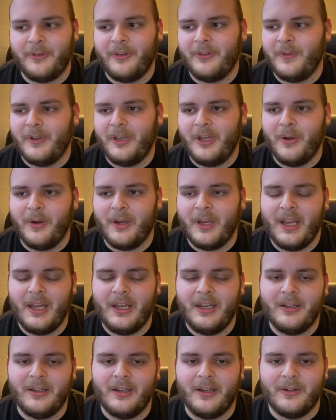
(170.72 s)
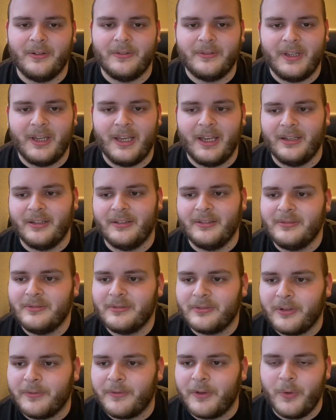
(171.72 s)
was this video again? Oh, yeah.
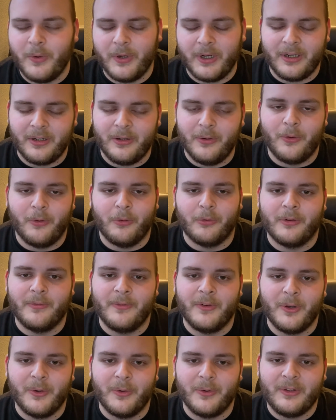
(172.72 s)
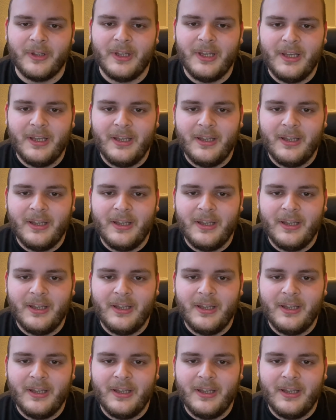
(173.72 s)
Reviewing Google reviews.